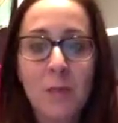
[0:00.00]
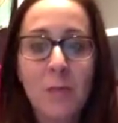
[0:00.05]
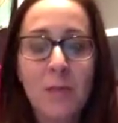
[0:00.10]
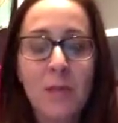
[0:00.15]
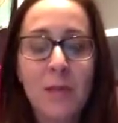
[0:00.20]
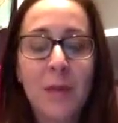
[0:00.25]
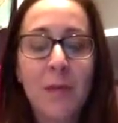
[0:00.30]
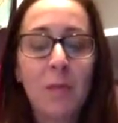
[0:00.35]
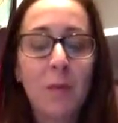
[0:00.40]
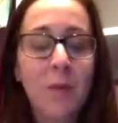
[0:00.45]
But
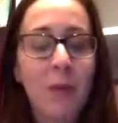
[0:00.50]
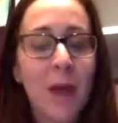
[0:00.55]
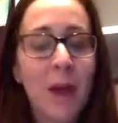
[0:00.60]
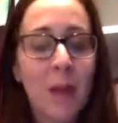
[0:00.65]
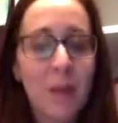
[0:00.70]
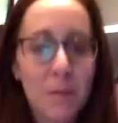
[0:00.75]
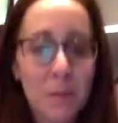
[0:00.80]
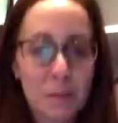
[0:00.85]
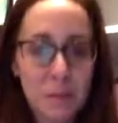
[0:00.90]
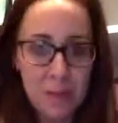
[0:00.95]
that would
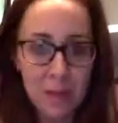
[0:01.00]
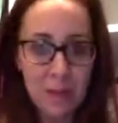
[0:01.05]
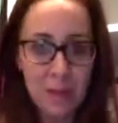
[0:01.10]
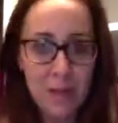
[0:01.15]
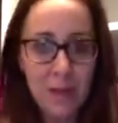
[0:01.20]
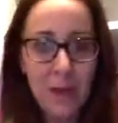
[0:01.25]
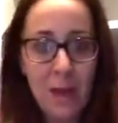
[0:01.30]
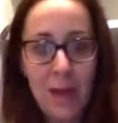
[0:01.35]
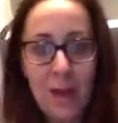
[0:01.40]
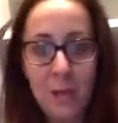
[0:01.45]
not be
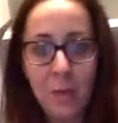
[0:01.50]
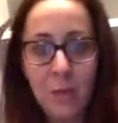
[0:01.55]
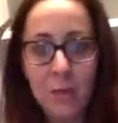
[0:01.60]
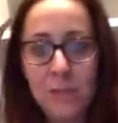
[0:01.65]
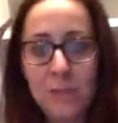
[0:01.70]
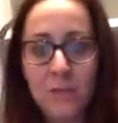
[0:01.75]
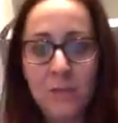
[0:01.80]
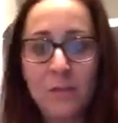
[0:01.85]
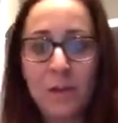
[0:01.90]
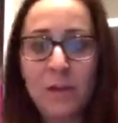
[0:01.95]
me, and it would
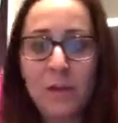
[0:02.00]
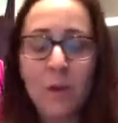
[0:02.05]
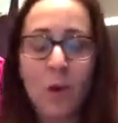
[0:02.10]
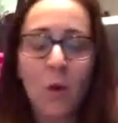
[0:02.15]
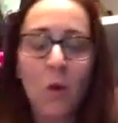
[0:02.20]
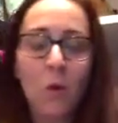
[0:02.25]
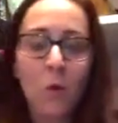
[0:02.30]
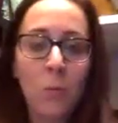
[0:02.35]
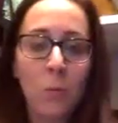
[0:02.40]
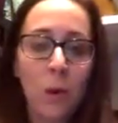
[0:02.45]
defeat the
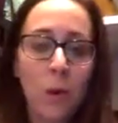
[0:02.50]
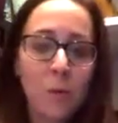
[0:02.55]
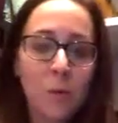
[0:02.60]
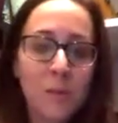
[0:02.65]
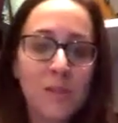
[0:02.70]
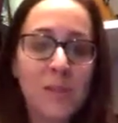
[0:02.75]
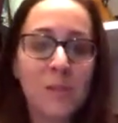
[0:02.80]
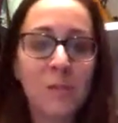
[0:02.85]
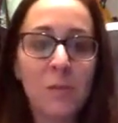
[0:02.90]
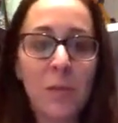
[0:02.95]
whole
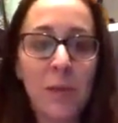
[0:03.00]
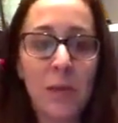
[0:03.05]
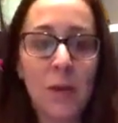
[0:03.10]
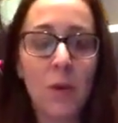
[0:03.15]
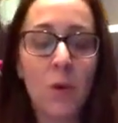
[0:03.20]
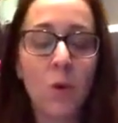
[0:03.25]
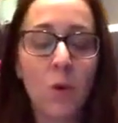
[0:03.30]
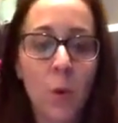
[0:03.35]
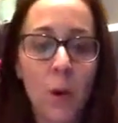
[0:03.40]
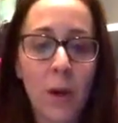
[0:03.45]
purpose of me
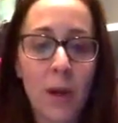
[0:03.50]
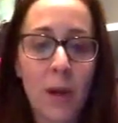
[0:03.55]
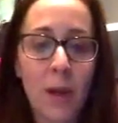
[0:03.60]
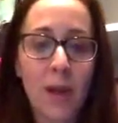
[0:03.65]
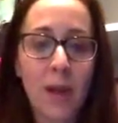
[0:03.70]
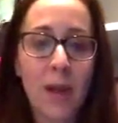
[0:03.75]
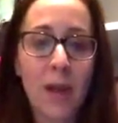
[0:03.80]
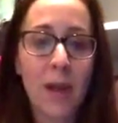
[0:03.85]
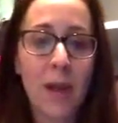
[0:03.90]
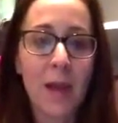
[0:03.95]

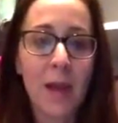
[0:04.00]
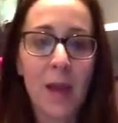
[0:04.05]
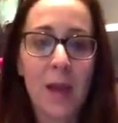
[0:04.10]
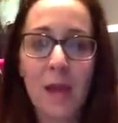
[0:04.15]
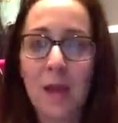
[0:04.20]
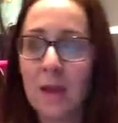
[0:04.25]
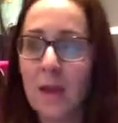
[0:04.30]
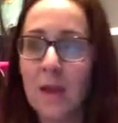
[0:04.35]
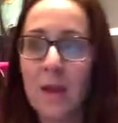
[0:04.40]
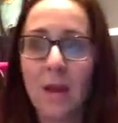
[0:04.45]
quitting
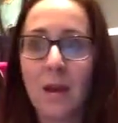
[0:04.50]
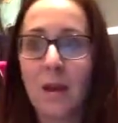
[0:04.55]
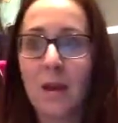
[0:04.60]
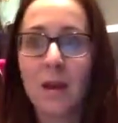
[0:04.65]
a